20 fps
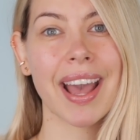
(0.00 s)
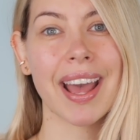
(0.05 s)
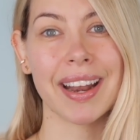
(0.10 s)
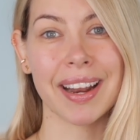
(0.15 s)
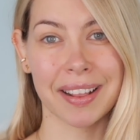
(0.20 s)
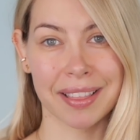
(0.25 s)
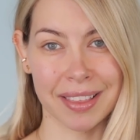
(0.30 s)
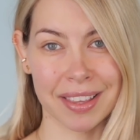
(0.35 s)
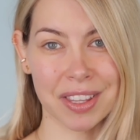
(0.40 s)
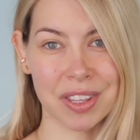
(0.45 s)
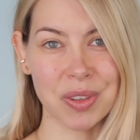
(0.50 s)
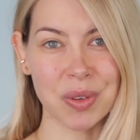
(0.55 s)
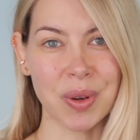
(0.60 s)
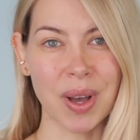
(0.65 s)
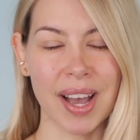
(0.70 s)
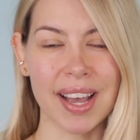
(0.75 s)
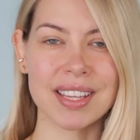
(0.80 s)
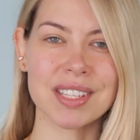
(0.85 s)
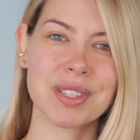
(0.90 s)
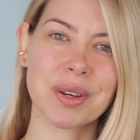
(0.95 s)
And I think you
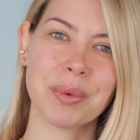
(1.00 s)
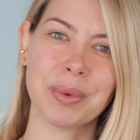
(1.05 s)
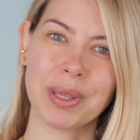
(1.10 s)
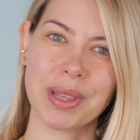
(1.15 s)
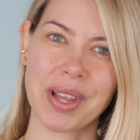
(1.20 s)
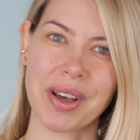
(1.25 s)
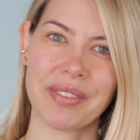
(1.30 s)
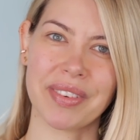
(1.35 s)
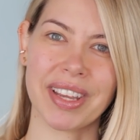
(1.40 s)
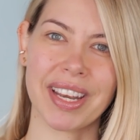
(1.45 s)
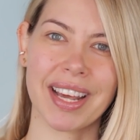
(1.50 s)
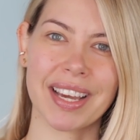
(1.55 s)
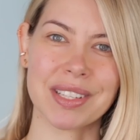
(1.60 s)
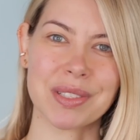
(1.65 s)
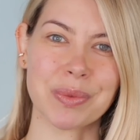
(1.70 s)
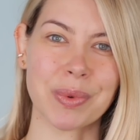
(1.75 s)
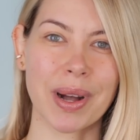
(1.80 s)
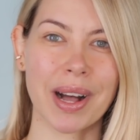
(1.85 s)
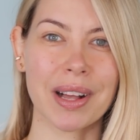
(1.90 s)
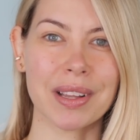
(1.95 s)
guys will love it
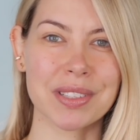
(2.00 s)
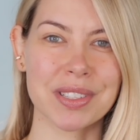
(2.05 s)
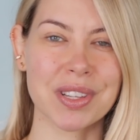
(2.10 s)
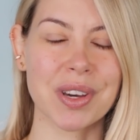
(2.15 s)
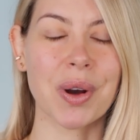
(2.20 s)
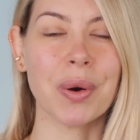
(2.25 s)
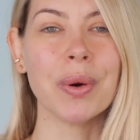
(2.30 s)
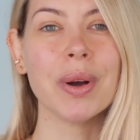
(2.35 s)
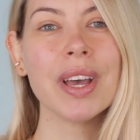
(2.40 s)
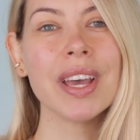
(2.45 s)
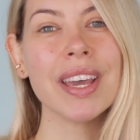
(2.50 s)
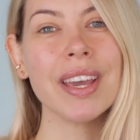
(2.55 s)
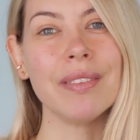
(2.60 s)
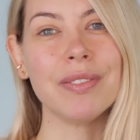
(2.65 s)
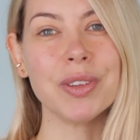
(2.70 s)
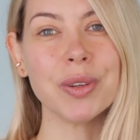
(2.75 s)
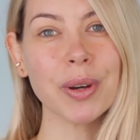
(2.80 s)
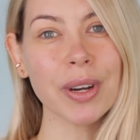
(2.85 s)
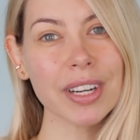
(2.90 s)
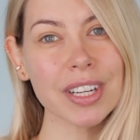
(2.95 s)
as well. So if
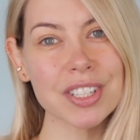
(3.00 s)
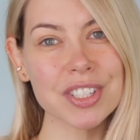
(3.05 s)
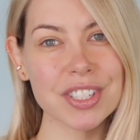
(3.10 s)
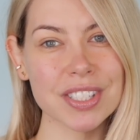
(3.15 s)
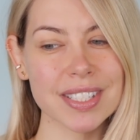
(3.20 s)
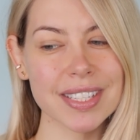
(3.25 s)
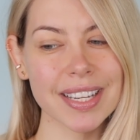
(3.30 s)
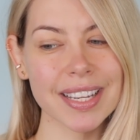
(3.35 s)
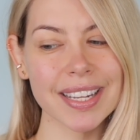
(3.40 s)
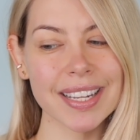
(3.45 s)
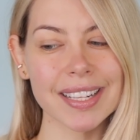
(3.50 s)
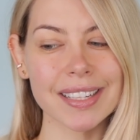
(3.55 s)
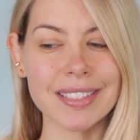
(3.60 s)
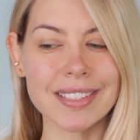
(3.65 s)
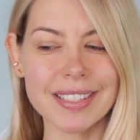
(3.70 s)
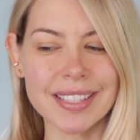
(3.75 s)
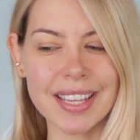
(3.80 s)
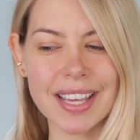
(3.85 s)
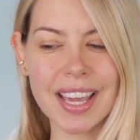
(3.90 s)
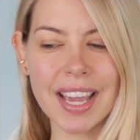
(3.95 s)
you are interested in
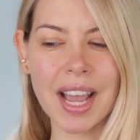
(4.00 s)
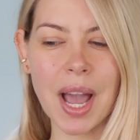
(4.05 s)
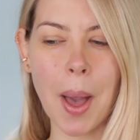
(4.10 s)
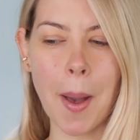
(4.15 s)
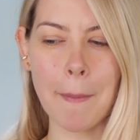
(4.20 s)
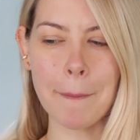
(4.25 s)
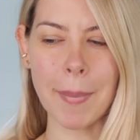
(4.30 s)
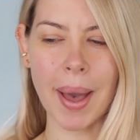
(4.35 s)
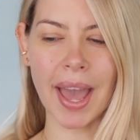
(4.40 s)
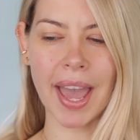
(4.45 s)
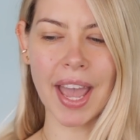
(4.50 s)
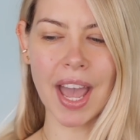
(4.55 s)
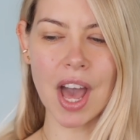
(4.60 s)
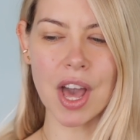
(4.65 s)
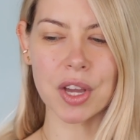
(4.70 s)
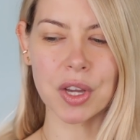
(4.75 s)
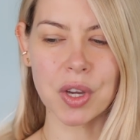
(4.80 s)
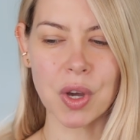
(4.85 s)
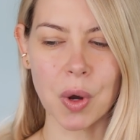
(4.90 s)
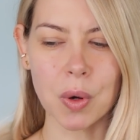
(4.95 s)
seeing
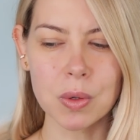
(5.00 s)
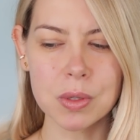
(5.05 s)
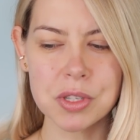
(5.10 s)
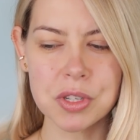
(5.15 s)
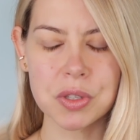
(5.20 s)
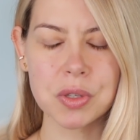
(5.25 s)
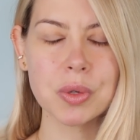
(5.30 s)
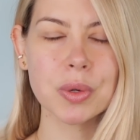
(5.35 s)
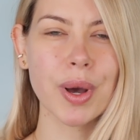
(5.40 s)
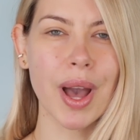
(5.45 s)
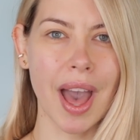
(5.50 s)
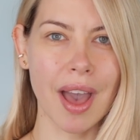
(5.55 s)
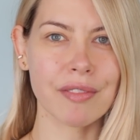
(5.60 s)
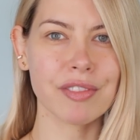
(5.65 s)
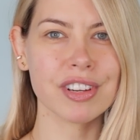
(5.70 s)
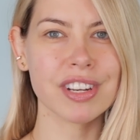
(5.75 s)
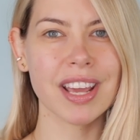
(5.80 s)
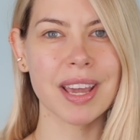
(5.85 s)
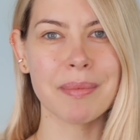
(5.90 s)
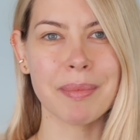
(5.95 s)
my go-to
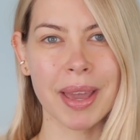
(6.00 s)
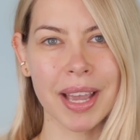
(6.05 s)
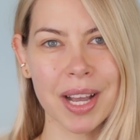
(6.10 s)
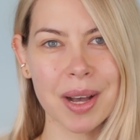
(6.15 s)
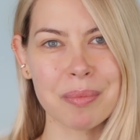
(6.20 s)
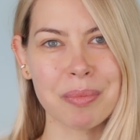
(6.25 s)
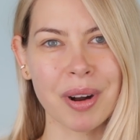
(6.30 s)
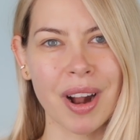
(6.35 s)
everyday makeup